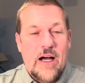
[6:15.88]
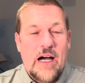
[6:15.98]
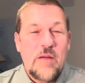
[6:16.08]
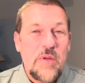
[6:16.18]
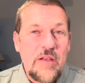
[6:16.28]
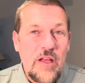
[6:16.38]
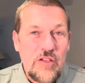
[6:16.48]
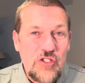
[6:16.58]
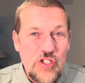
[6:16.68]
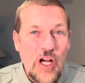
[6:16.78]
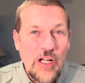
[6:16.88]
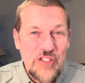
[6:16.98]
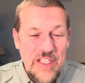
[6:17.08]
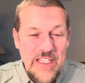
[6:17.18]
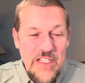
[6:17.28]
I've been
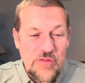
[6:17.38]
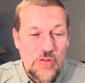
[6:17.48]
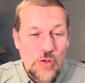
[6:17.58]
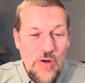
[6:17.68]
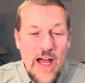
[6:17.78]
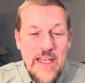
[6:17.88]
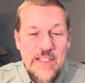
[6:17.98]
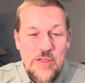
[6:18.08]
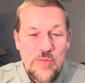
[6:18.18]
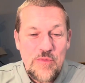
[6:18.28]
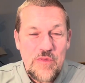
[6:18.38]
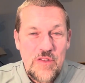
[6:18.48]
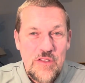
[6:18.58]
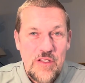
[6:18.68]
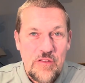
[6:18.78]
charging these 4
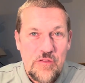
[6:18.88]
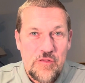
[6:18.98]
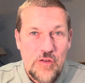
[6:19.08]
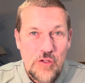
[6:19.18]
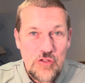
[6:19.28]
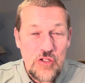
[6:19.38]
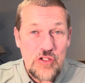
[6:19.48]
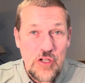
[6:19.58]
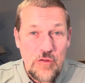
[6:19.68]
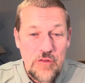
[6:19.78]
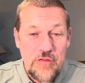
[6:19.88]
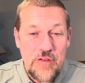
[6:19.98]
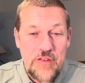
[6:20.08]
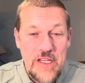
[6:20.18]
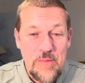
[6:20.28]
items for just over
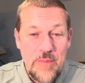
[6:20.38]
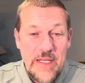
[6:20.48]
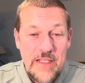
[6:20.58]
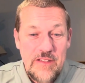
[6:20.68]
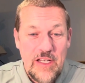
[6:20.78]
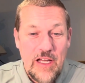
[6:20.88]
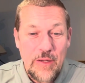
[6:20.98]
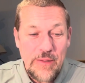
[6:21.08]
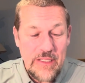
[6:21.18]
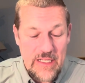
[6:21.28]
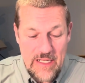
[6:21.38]
15 minutes now,